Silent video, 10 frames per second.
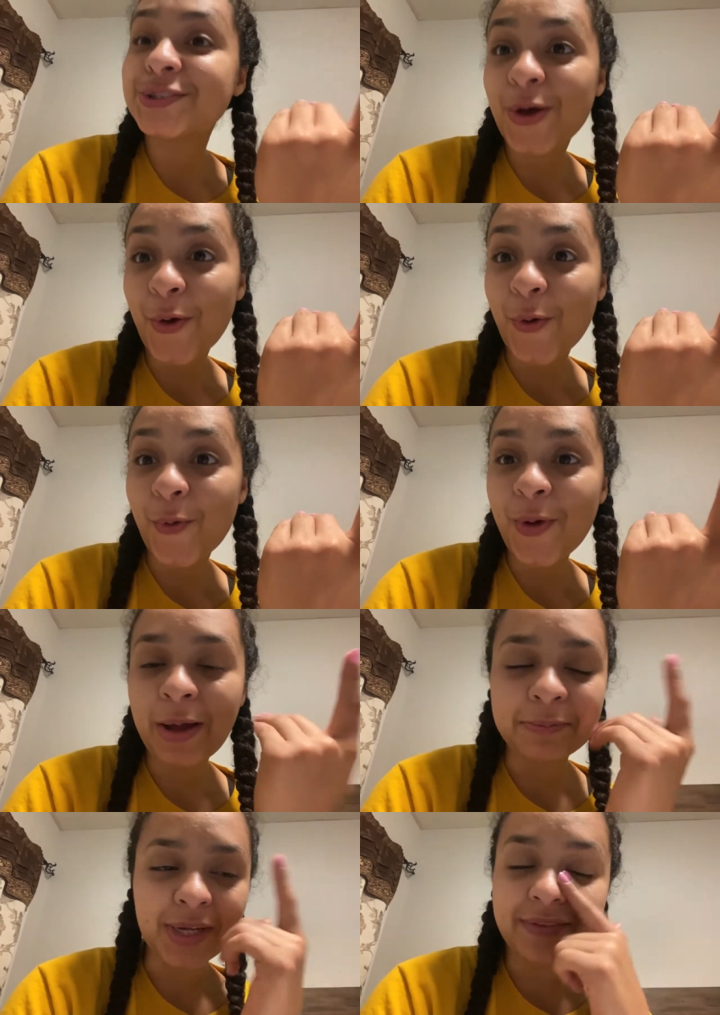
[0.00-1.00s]
So
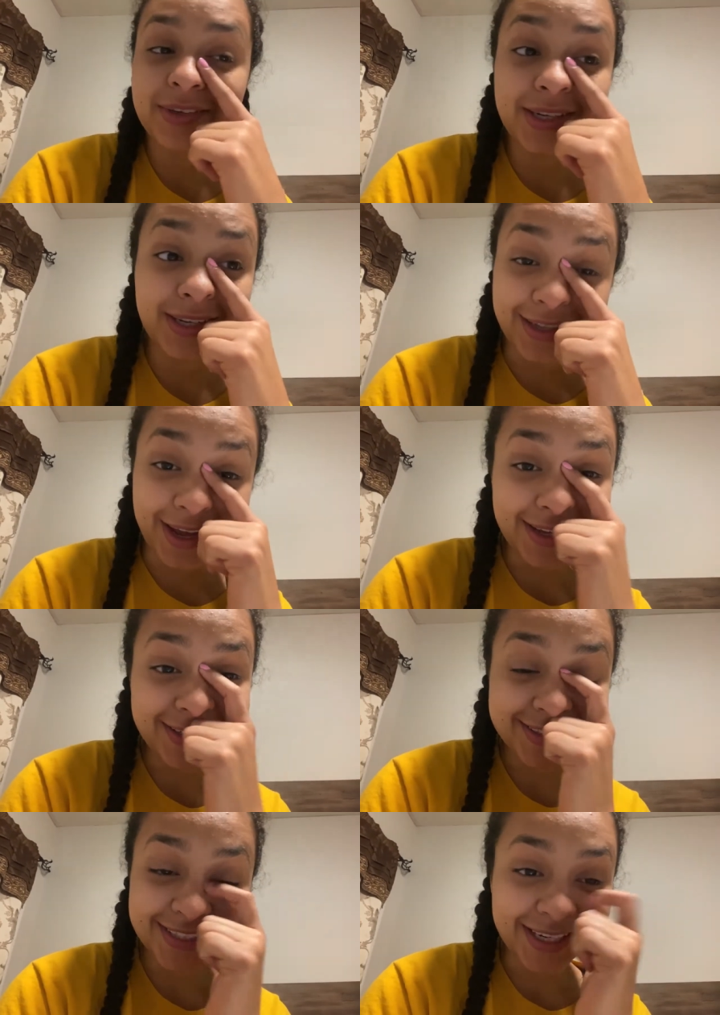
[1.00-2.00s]
I'm not even gonna
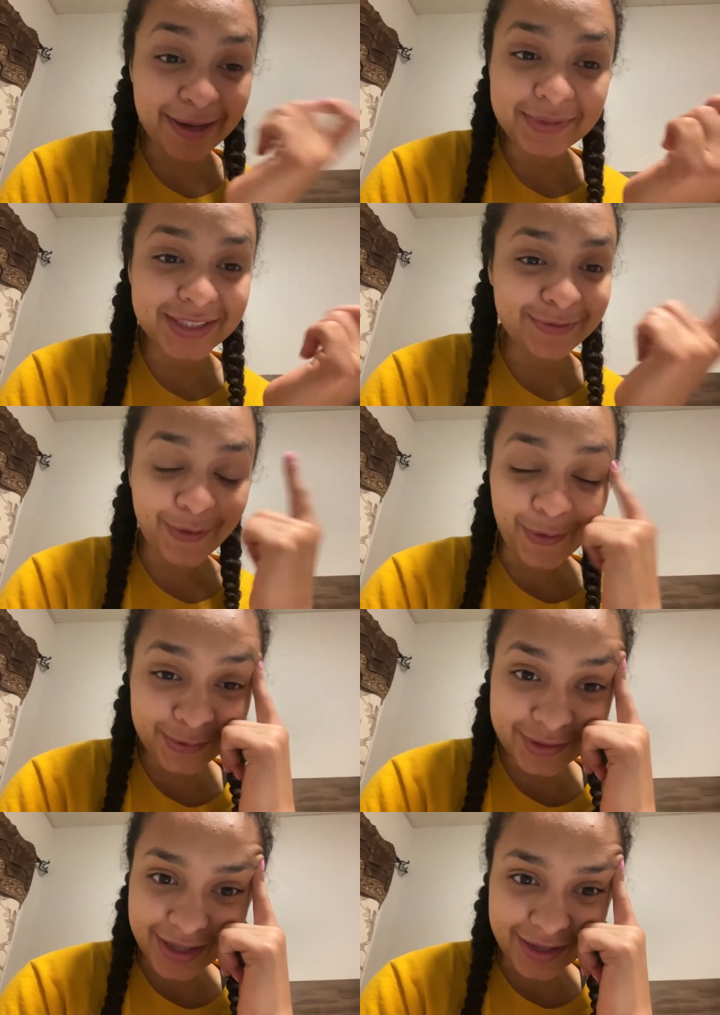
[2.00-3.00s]
lie, setting up this
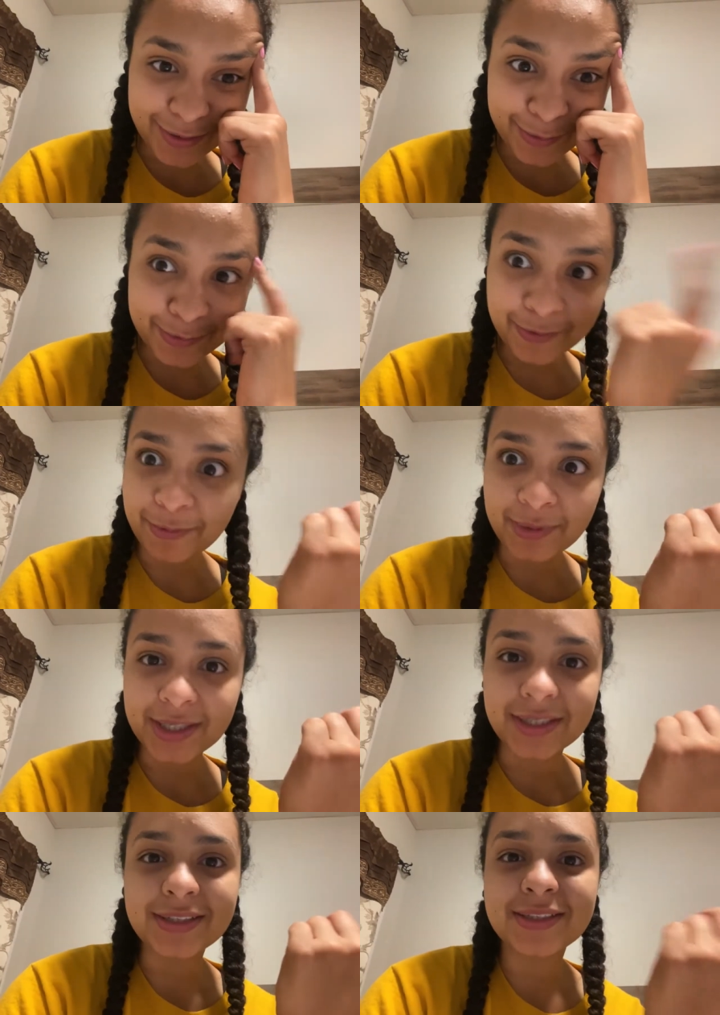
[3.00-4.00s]
phone, like, oh my
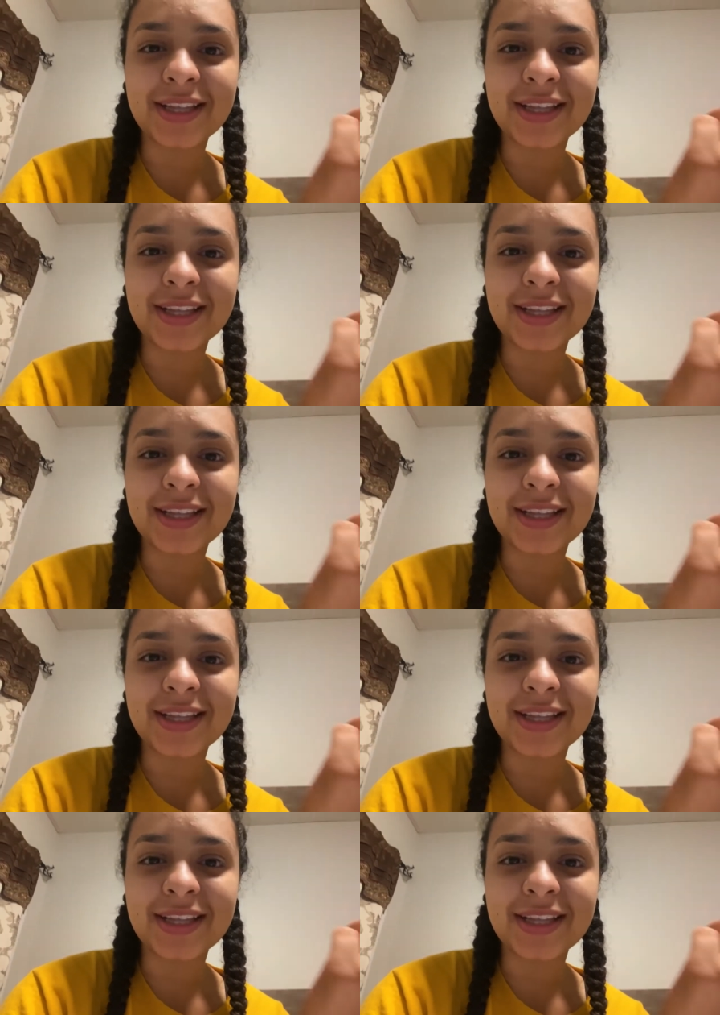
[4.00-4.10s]
goodness,